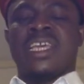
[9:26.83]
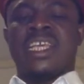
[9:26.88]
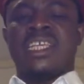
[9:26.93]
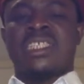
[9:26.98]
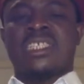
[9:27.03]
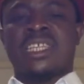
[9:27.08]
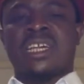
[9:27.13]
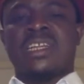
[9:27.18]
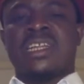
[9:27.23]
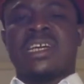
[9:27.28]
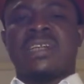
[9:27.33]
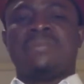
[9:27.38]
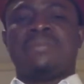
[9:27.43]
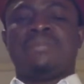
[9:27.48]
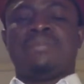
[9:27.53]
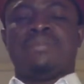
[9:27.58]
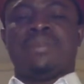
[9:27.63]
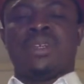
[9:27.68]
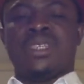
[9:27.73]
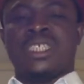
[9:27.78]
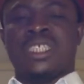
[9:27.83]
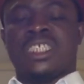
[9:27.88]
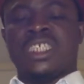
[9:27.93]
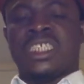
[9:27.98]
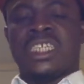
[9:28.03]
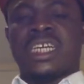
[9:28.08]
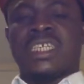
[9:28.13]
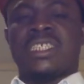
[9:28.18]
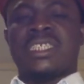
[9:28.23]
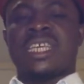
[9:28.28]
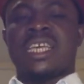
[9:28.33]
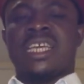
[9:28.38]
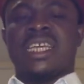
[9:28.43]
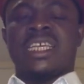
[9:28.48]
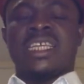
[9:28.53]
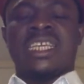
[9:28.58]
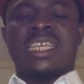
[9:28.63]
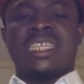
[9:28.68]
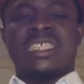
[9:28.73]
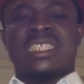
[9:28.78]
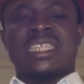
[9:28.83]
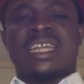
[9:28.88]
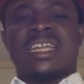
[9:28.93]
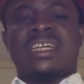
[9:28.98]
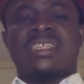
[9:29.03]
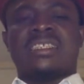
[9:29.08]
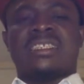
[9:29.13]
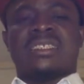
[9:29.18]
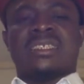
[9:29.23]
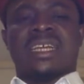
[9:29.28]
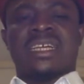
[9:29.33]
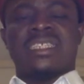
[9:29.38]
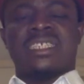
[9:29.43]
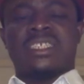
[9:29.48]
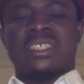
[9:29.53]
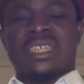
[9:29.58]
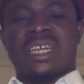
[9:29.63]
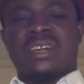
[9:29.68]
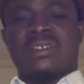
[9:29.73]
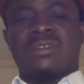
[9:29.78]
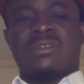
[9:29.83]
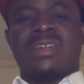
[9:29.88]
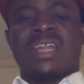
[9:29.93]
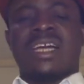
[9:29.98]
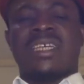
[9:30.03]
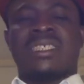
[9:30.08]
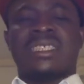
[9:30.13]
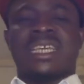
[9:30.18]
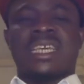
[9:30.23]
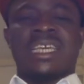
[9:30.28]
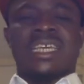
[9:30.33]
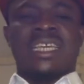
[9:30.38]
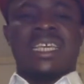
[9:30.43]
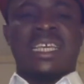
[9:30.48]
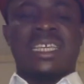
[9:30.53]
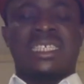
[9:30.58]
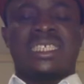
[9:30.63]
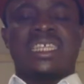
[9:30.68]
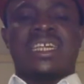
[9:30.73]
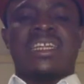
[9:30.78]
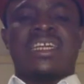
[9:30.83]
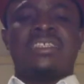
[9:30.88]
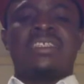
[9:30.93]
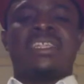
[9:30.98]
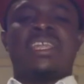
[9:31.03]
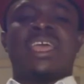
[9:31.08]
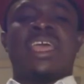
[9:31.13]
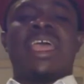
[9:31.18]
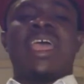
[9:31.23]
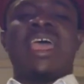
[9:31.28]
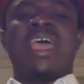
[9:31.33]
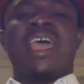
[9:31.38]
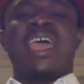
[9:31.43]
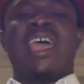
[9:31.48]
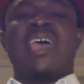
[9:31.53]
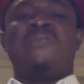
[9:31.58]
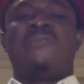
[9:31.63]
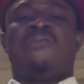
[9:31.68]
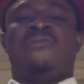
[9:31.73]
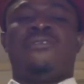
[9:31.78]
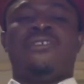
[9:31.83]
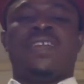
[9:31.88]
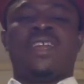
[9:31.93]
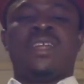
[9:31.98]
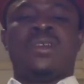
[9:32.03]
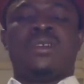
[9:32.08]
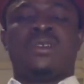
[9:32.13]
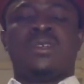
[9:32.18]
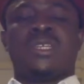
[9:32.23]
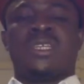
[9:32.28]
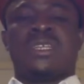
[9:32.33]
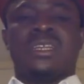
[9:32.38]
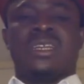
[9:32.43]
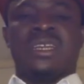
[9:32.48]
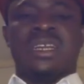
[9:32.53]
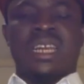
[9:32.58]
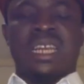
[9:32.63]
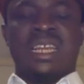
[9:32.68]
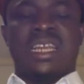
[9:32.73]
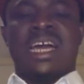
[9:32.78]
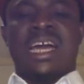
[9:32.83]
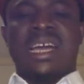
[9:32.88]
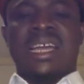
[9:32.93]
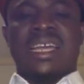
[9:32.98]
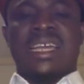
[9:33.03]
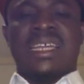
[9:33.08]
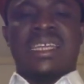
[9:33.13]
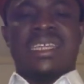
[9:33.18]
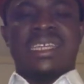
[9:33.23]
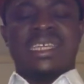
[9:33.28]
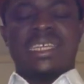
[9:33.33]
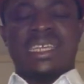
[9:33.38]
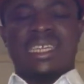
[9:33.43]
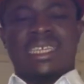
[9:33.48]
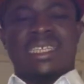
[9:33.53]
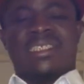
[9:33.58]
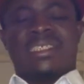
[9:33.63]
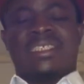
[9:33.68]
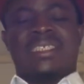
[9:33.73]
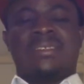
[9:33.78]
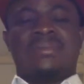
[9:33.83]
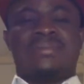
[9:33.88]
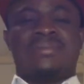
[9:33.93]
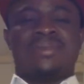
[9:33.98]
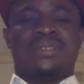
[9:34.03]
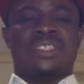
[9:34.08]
Easternan politicians, Easternan traditional rulers, Easternan every leader in East.